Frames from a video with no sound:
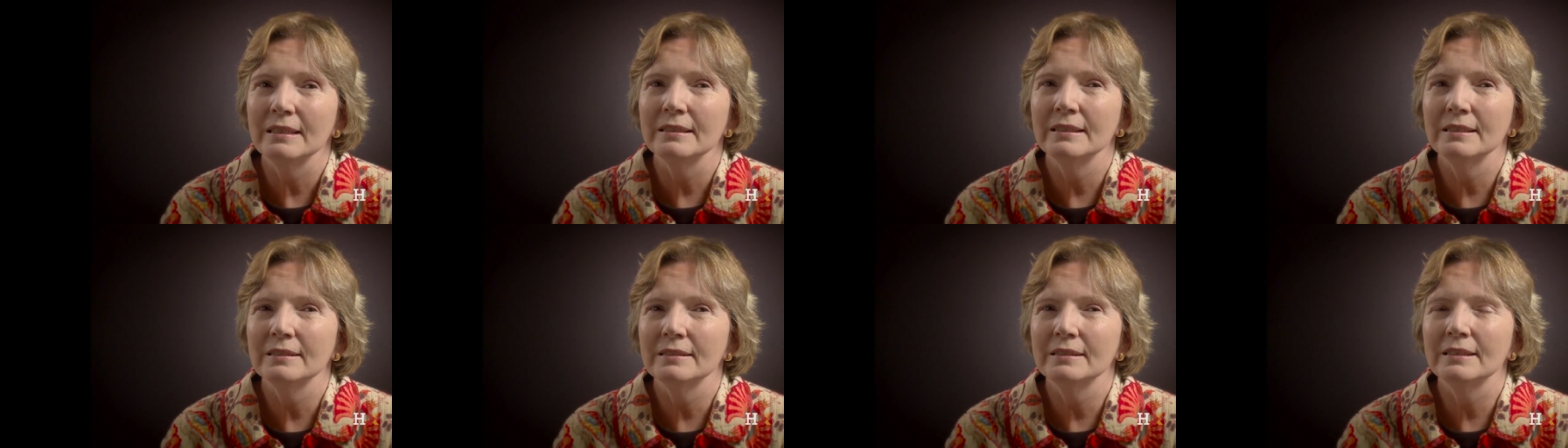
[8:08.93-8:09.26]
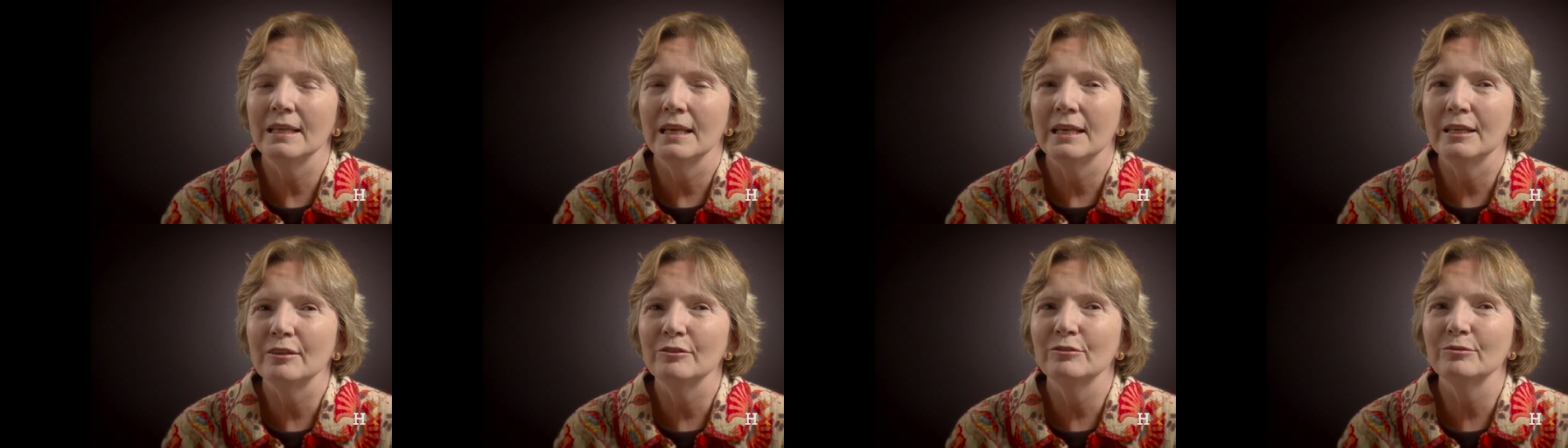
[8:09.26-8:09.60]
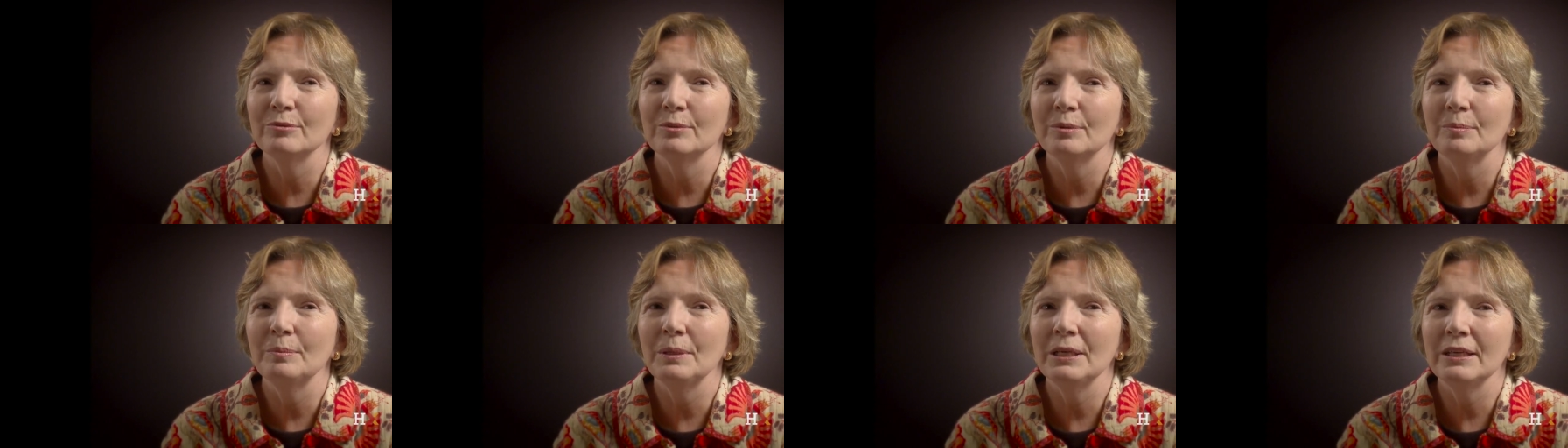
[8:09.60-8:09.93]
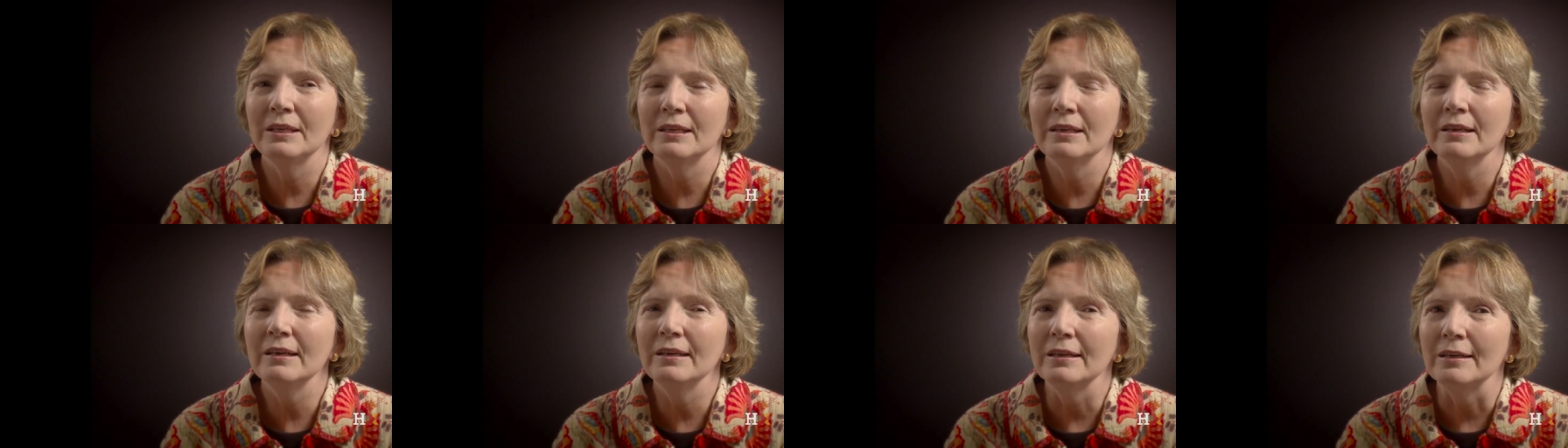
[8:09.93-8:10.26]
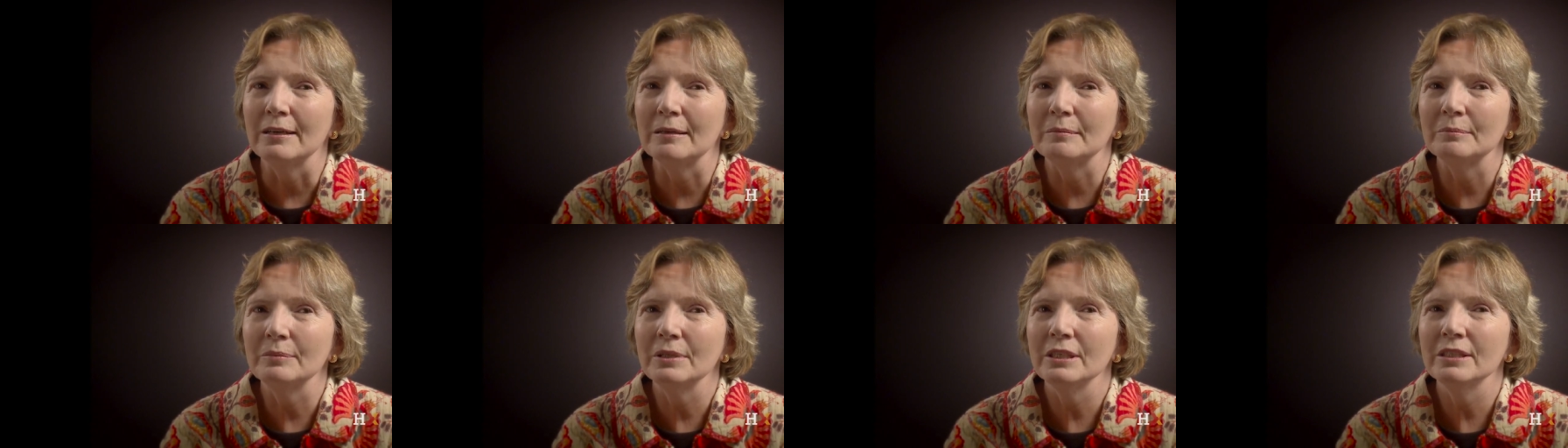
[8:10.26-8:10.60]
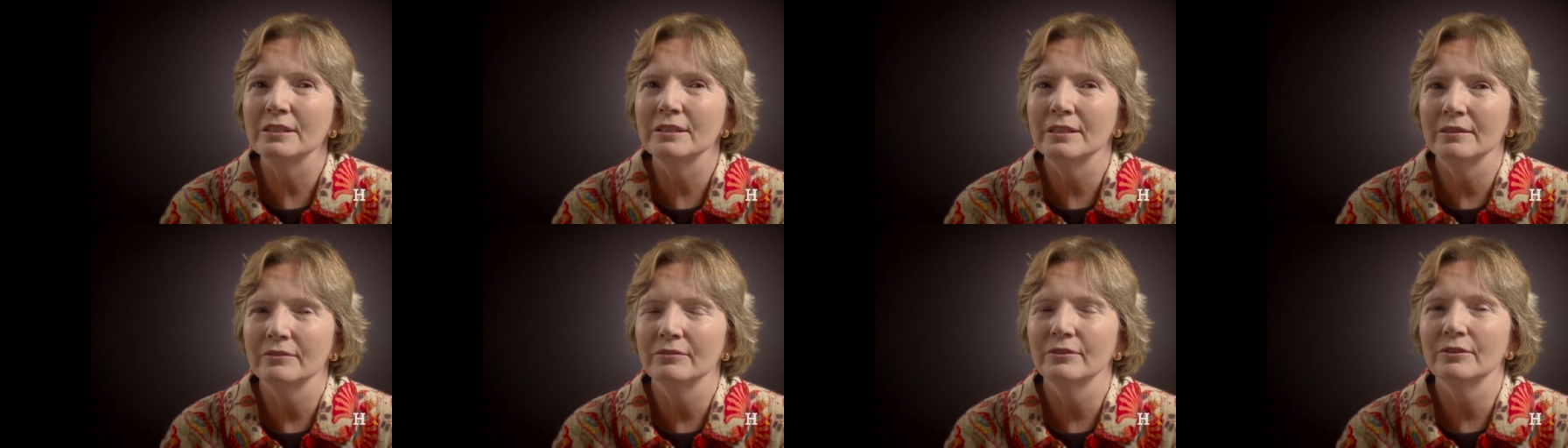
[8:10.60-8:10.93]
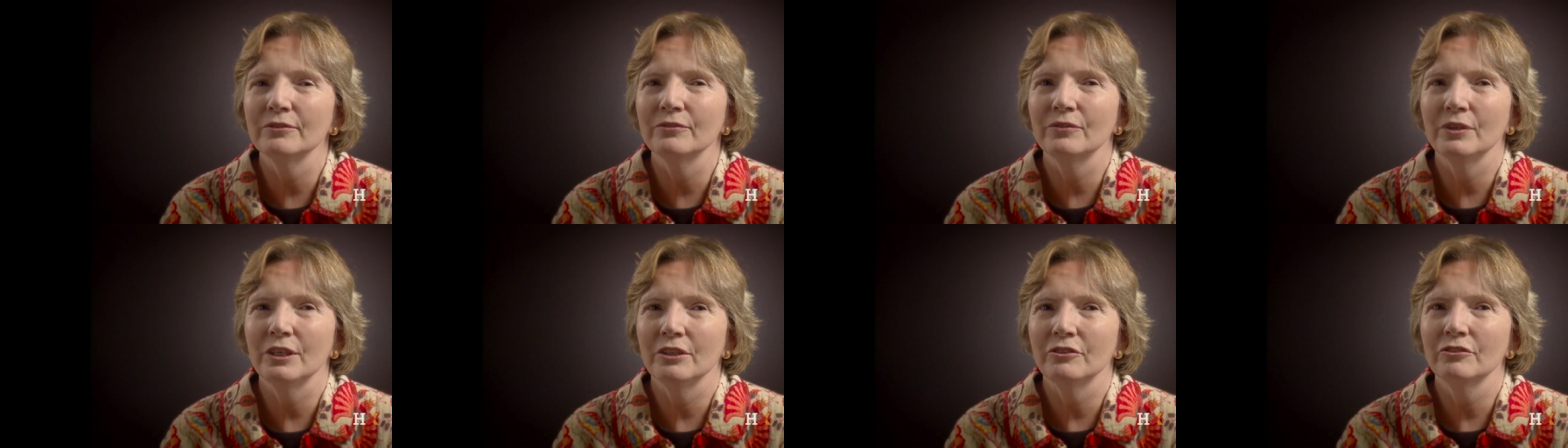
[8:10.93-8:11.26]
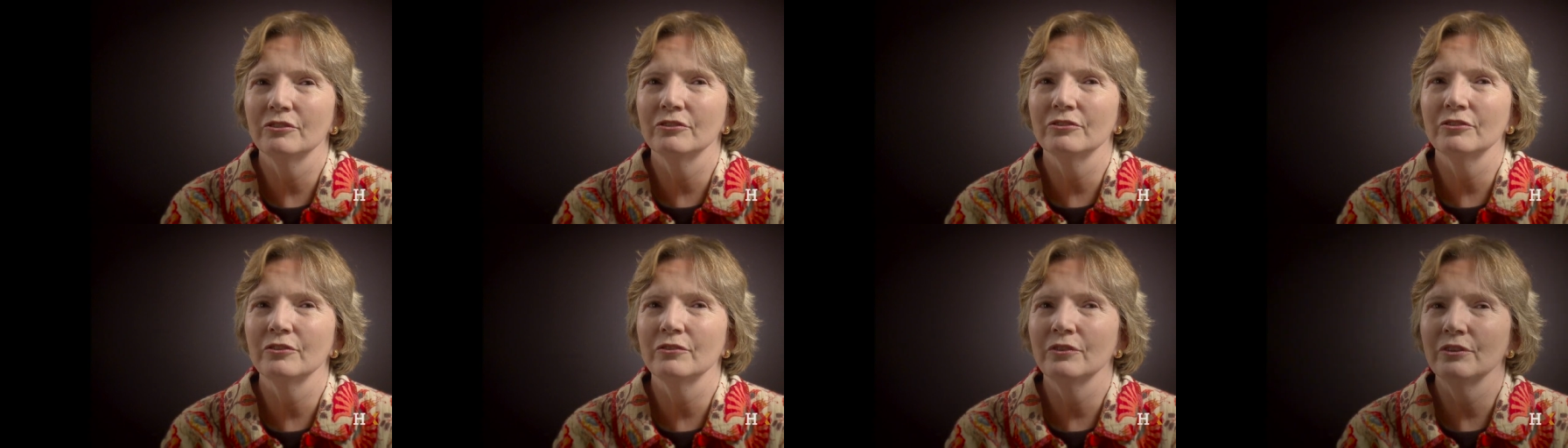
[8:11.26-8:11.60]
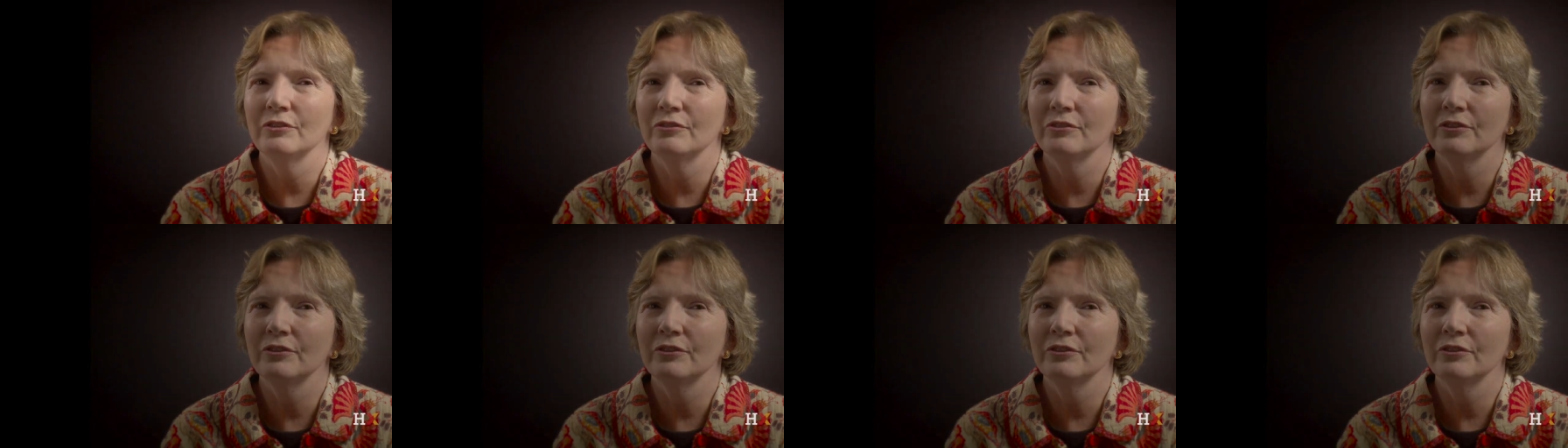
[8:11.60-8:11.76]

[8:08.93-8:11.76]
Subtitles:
the stains will pick up different features of the